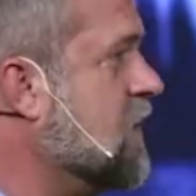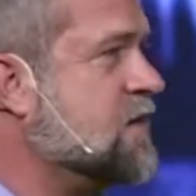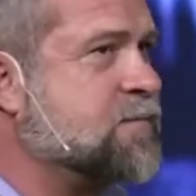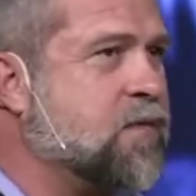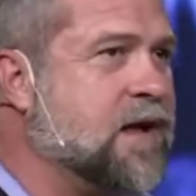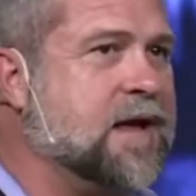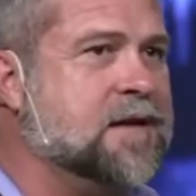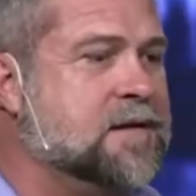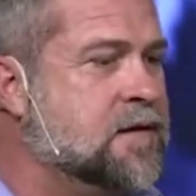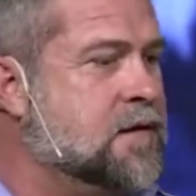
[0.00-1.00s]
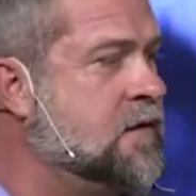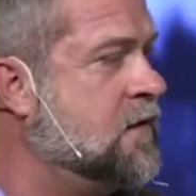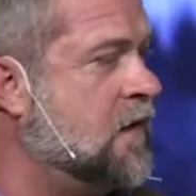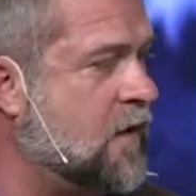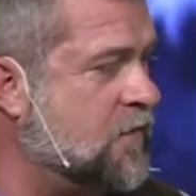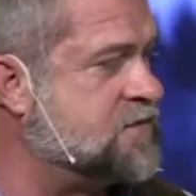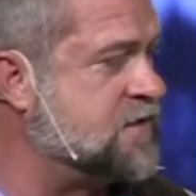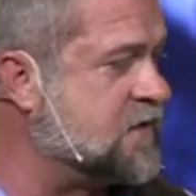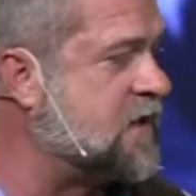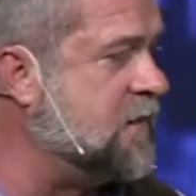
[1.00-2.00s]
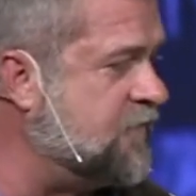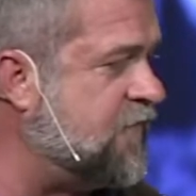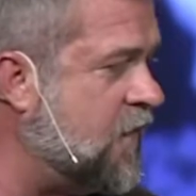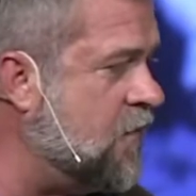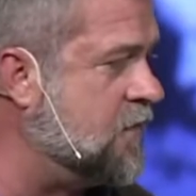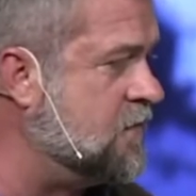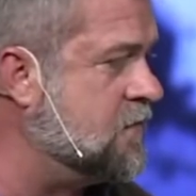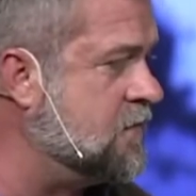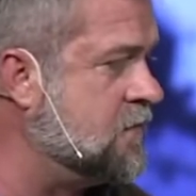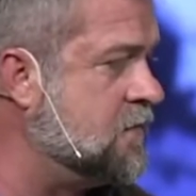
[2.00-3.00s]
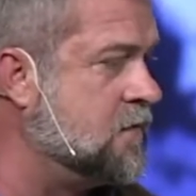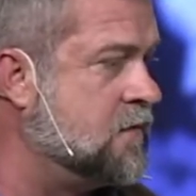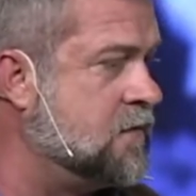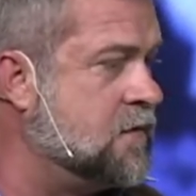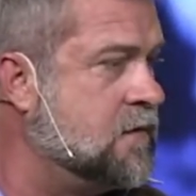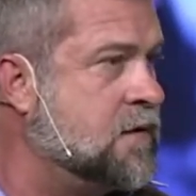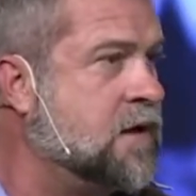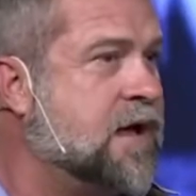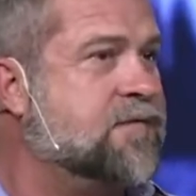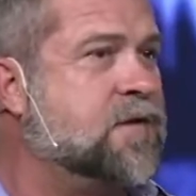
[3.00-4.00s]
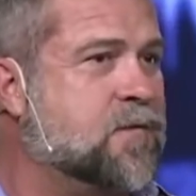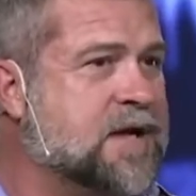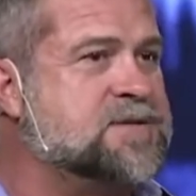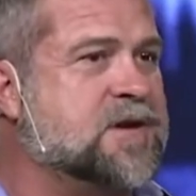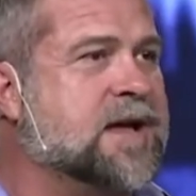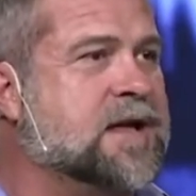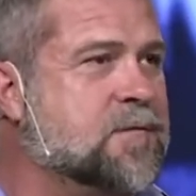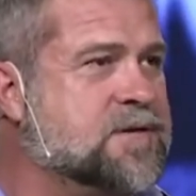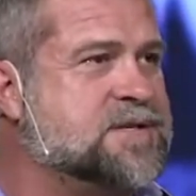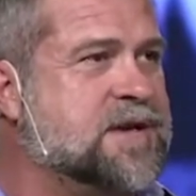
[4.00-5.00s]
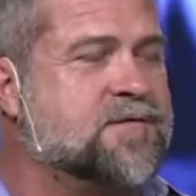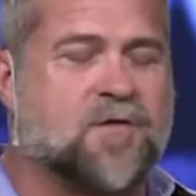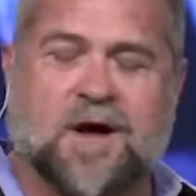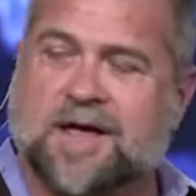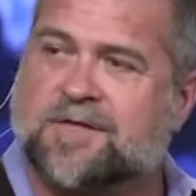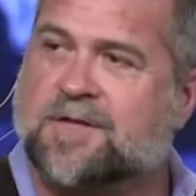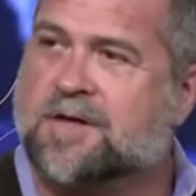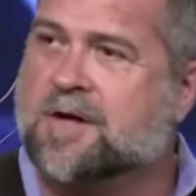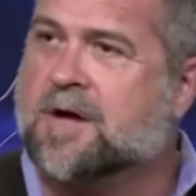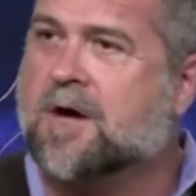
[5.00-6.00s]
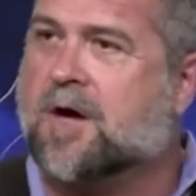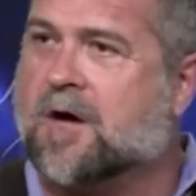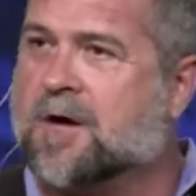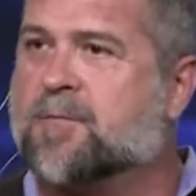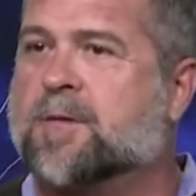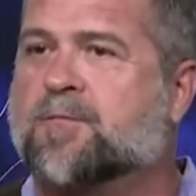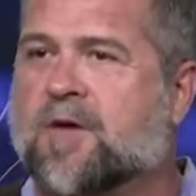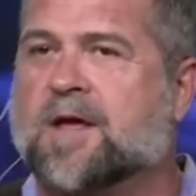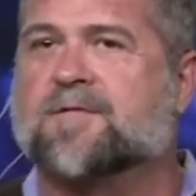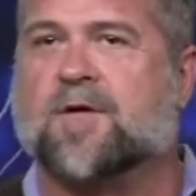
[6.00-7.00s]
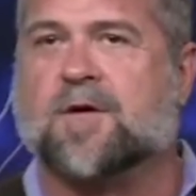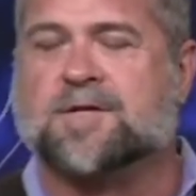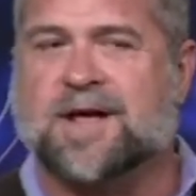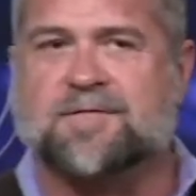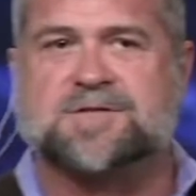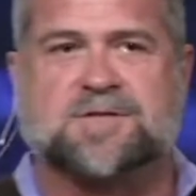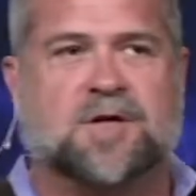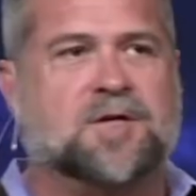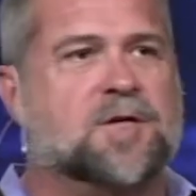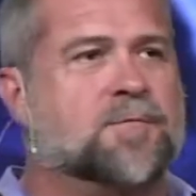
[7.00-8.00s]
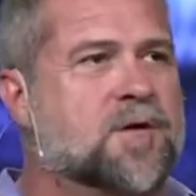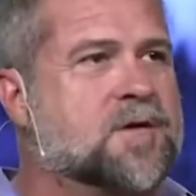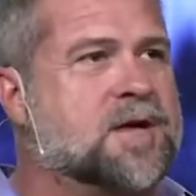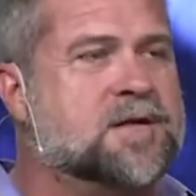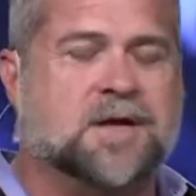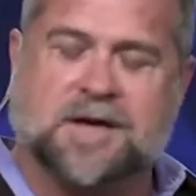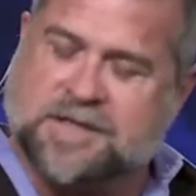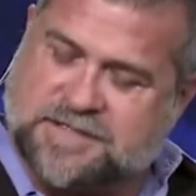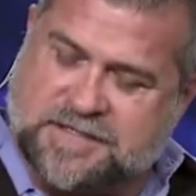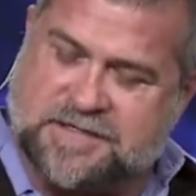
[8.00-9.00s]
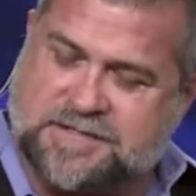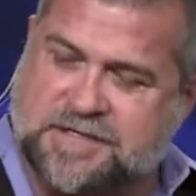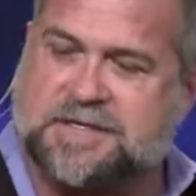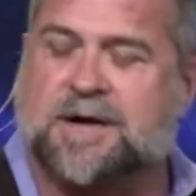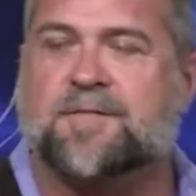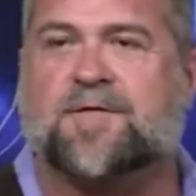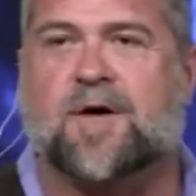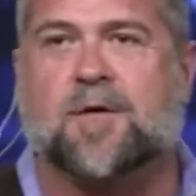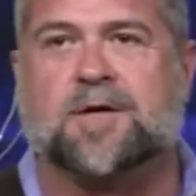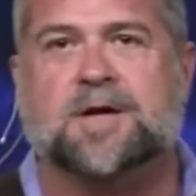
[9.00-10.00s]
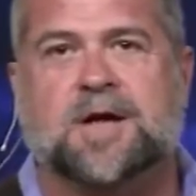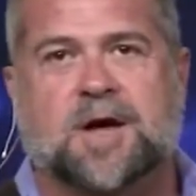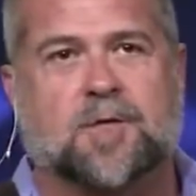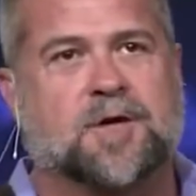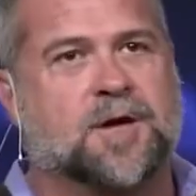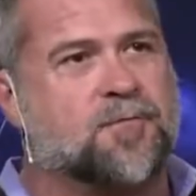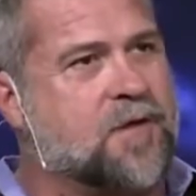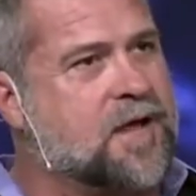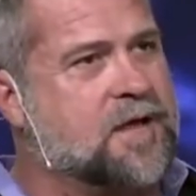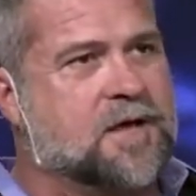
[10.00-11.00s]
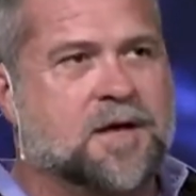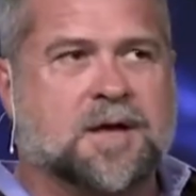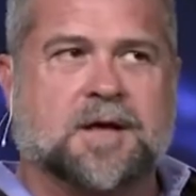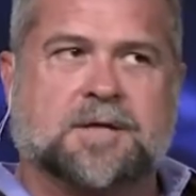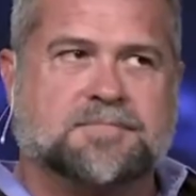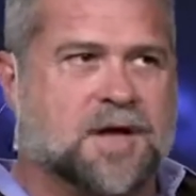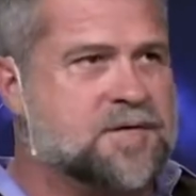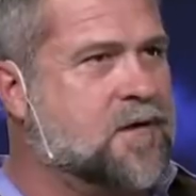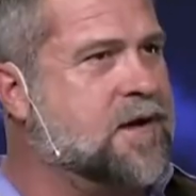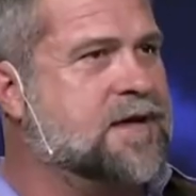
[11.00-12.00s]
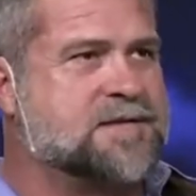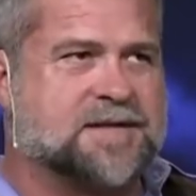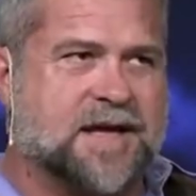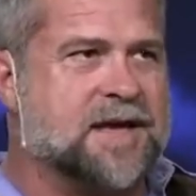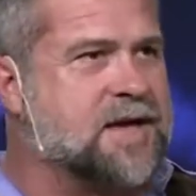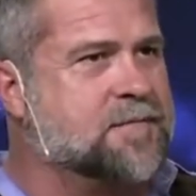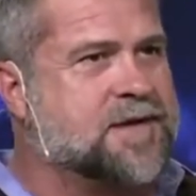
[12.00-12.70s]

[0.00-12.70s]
is played, I want you to come forward. If you raise your hand to receive Christ, or to be prayed for, to have a stronghold broken, just come forward and we're going to pray. Don't hesitate, come